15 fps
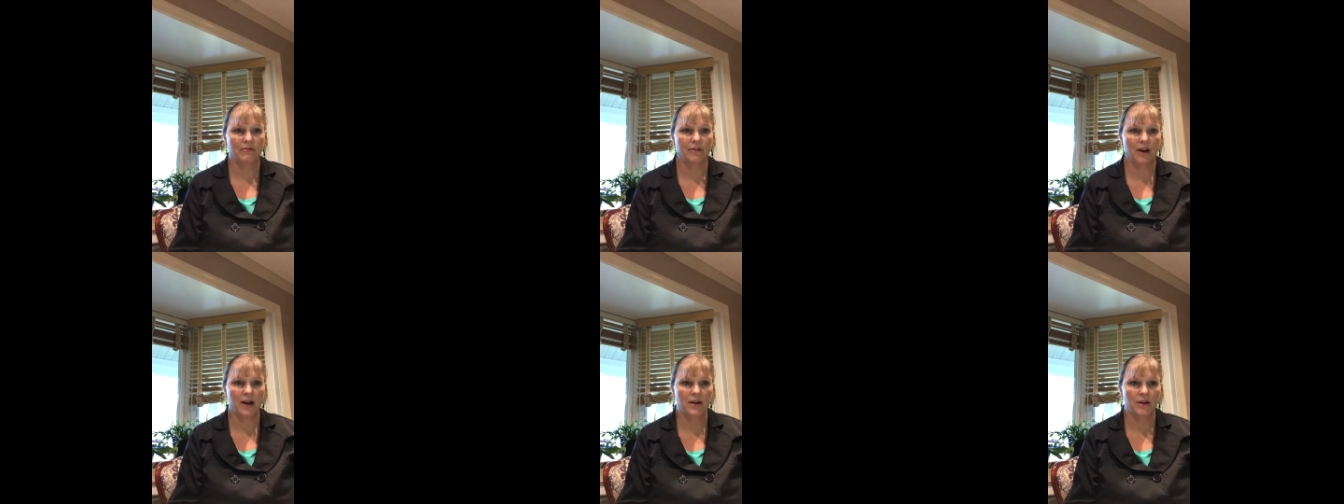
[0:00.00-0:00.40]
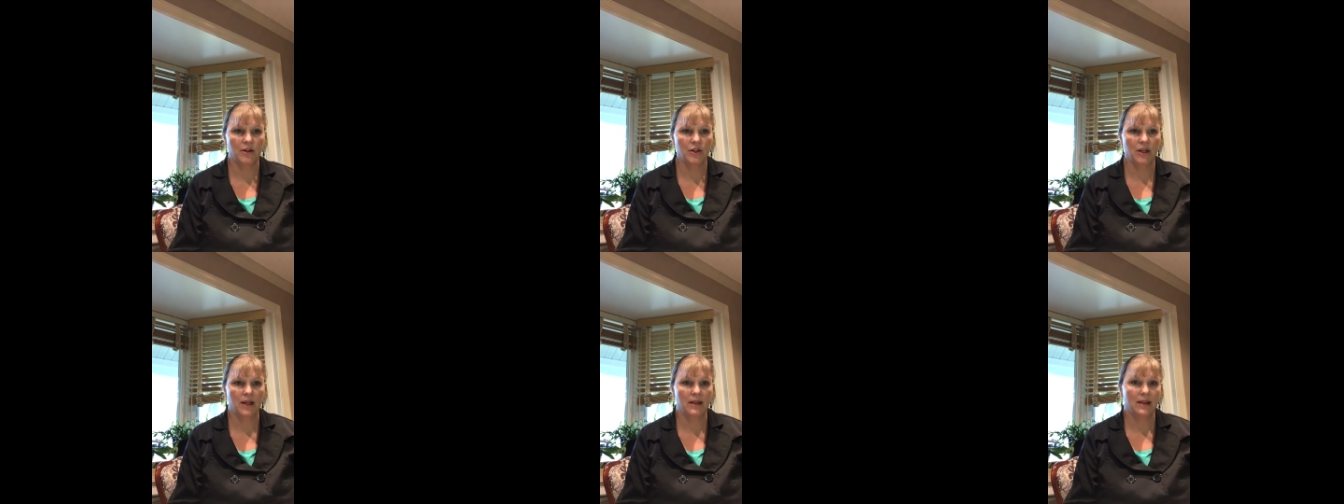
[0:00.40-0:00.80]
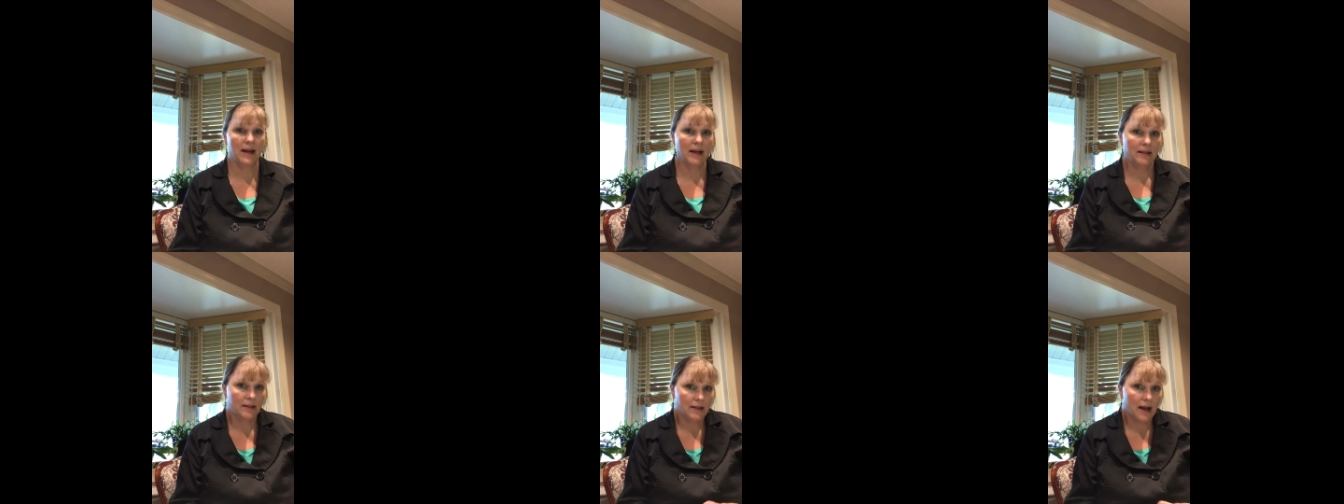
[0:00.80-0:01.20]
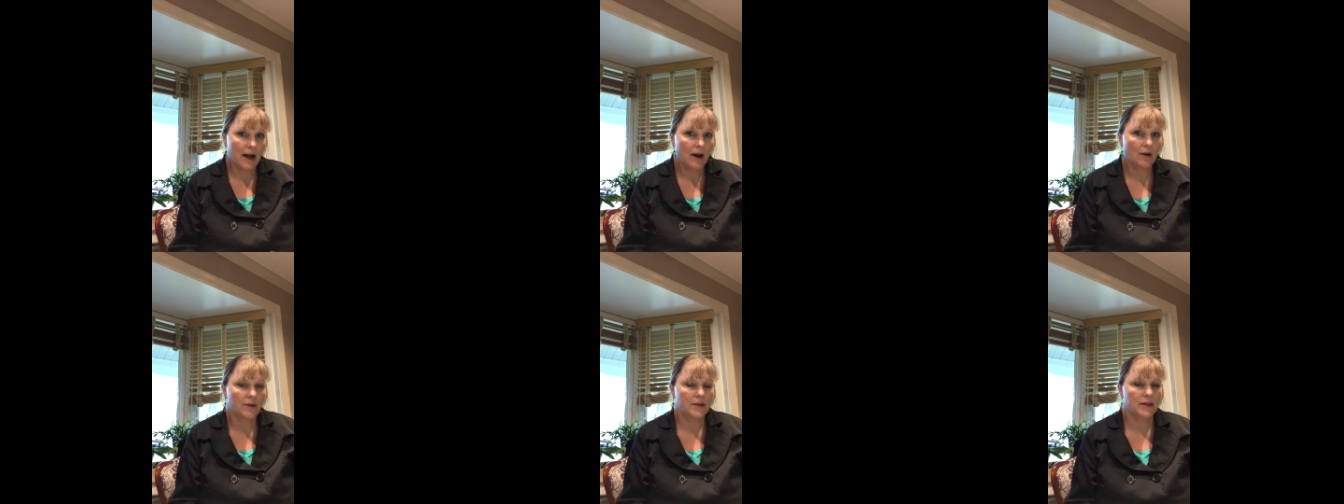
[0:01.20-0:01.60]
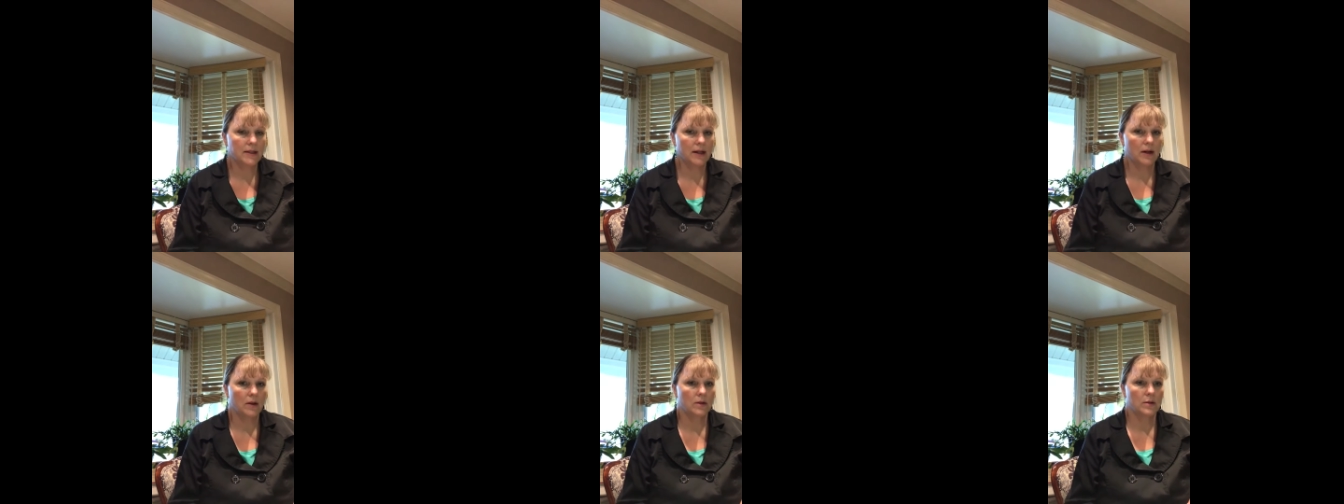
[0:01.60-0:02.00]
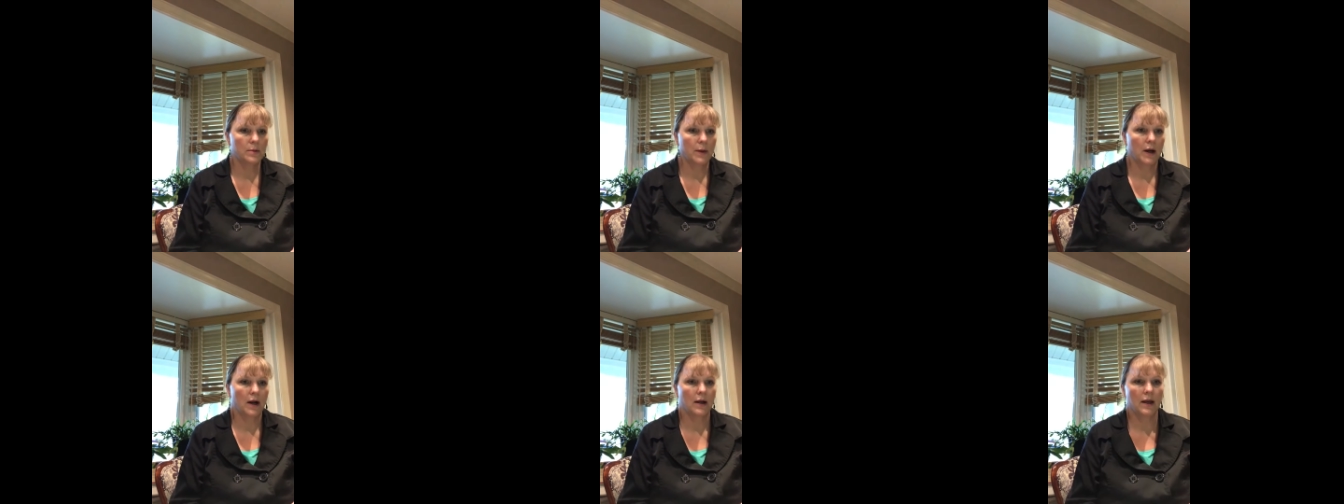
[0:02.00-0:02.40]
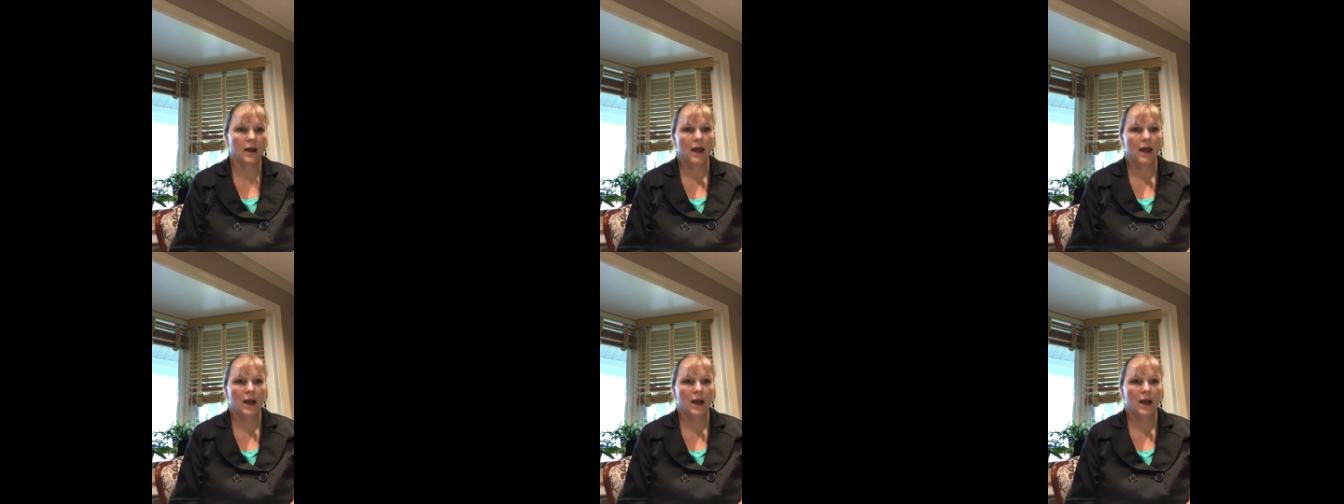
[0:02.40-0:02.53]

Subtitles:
for energy. That's how the cells work.